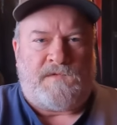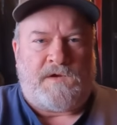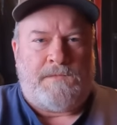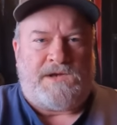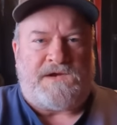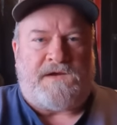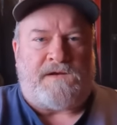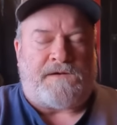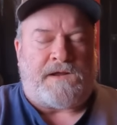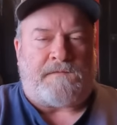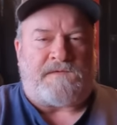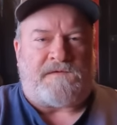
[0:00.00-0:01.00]
to my channel
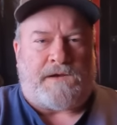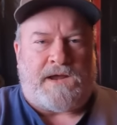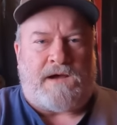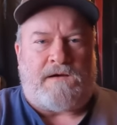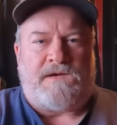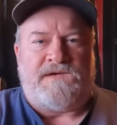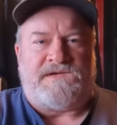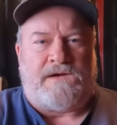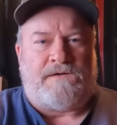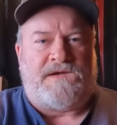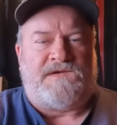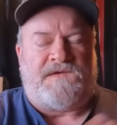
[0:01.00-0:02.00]
name. So now it is
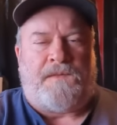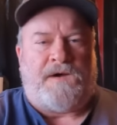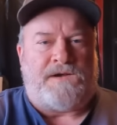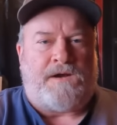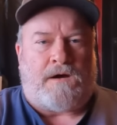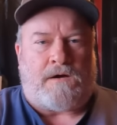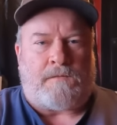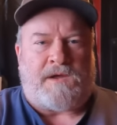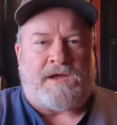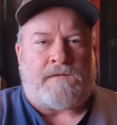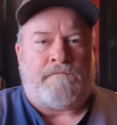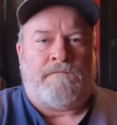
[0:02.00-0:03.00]
known as The Dog
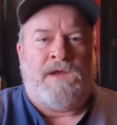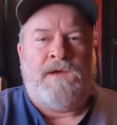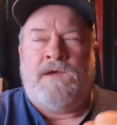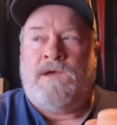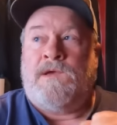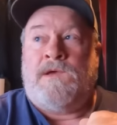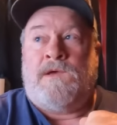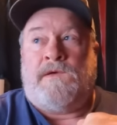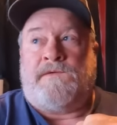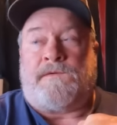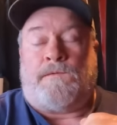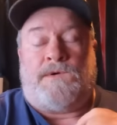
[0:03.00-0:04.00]
Man.
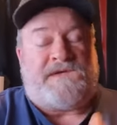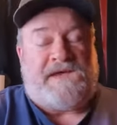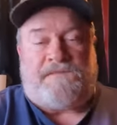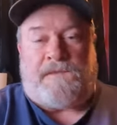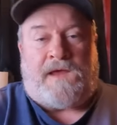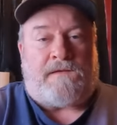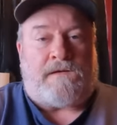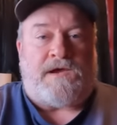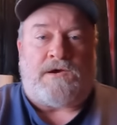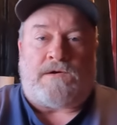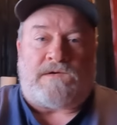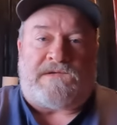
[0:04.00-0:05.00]
So we'll see if that
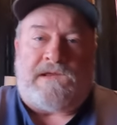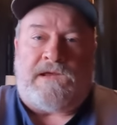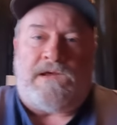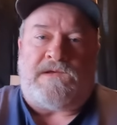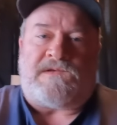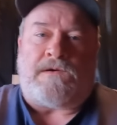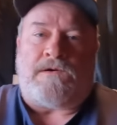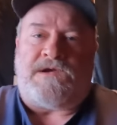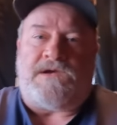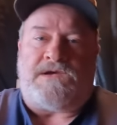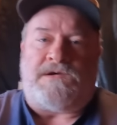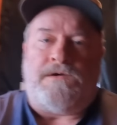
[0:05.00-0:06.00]
cures the
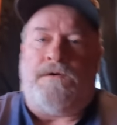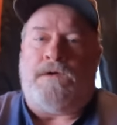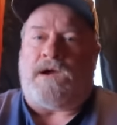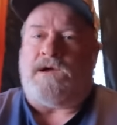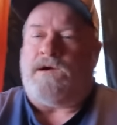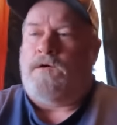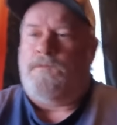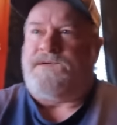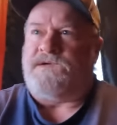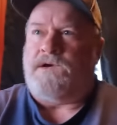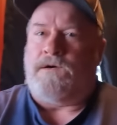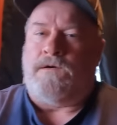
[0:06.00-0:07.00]
search issue. I hope
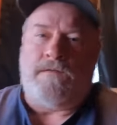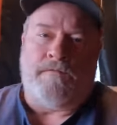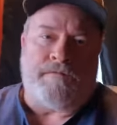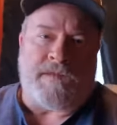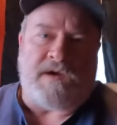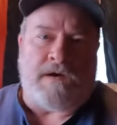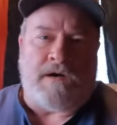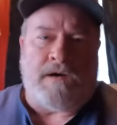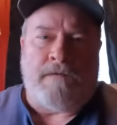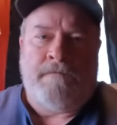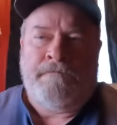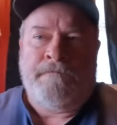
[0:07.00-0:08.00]
so.
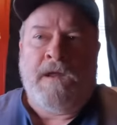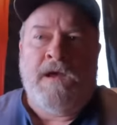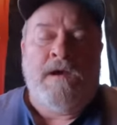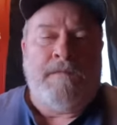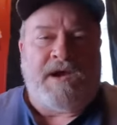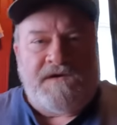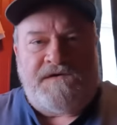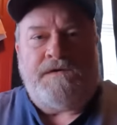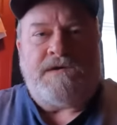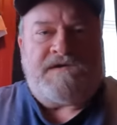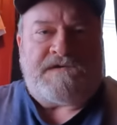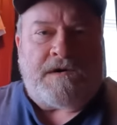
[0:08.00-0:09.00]
Uh, because you
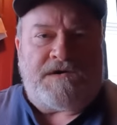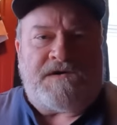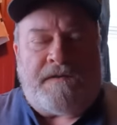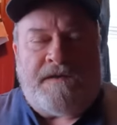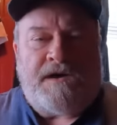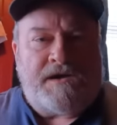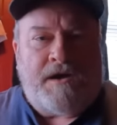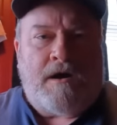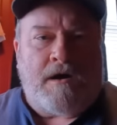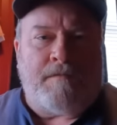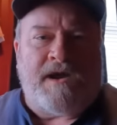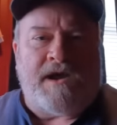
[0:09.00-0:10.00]
could search The
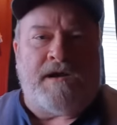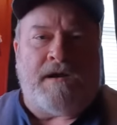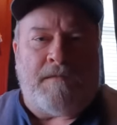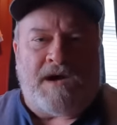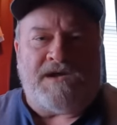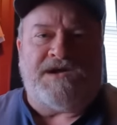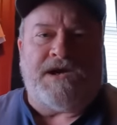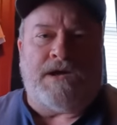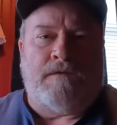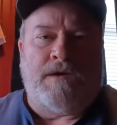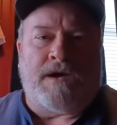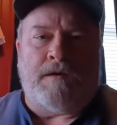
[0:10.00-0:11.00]
Dog Man and my
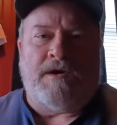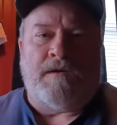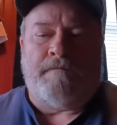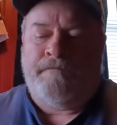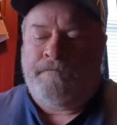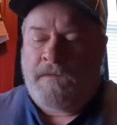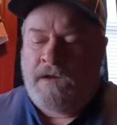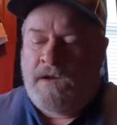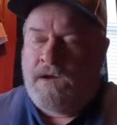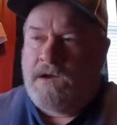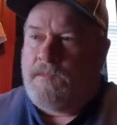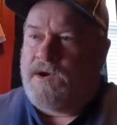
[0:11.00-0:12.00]
channel would come up.
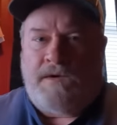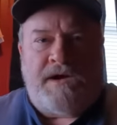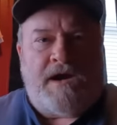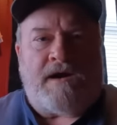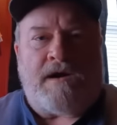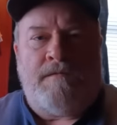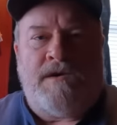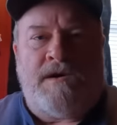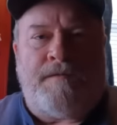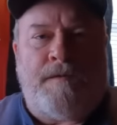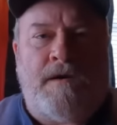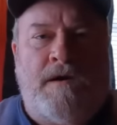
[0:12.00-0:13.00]
But it would not come
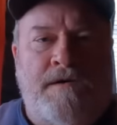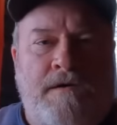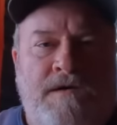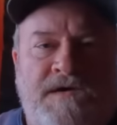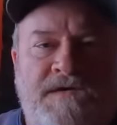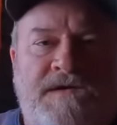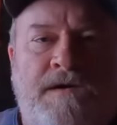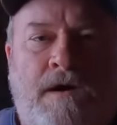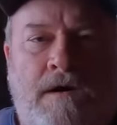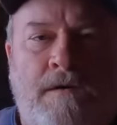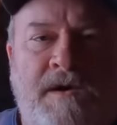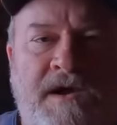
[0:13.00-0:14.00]
up under just Dog